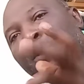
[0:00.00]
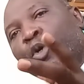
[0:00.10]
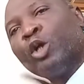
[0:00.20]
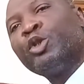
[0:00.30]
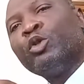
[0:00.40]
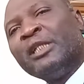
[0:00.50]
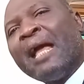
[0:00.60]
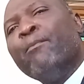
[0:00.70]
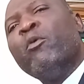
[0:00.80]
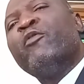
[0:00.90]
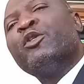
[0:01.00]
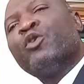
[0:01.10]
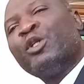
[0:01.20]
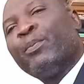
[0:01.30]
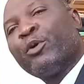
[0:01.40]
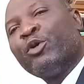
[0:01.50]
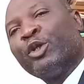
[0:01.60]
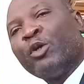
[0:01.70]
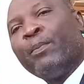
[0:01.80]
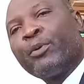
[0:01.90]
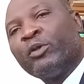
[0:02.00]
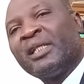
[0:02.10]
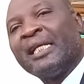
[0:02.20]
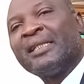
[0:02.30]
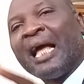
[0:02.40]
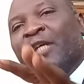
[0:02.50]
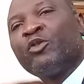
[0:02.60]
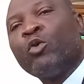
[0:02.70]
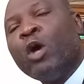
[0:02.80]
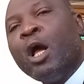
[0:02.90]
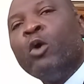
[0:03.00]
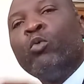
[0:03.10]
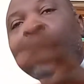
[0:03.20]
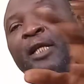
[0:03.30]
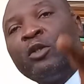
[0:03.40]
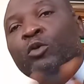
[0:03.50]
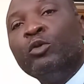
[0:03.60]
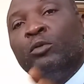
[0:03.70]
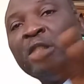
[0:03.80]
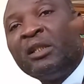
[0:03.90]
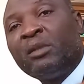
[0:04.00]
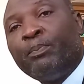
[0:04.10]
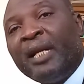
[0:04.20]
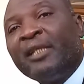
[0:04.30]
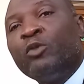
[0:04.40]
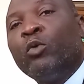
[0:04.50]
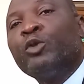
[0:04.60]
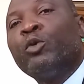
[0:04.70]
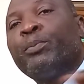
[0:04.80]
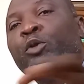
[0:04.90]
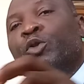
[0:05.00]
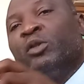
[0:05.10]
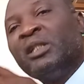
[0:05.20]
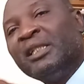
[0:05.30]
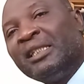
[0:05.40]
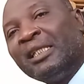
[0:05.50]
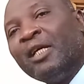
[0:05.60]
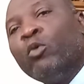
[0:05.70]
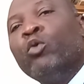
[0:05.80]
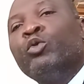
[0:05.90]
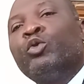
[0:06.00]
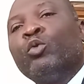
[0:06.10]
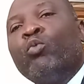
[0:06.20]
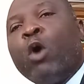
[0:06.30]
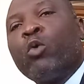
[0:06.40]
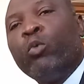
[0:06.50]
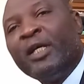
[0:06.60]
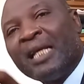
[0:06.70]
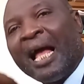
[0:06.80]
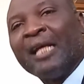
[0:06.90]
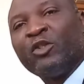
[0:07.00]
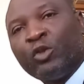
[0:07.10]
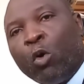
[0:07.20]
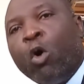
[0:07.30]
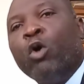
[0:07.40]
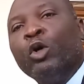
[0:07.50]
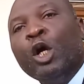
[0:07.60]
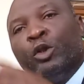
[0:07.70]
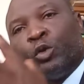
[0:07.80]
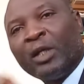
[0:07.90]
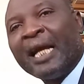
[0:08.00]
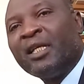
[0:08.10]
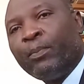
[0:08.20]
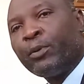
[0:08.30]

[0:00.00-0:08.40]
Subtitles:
production, then move into the production process as to where the place you want to produce it, who to work with, and so on to get the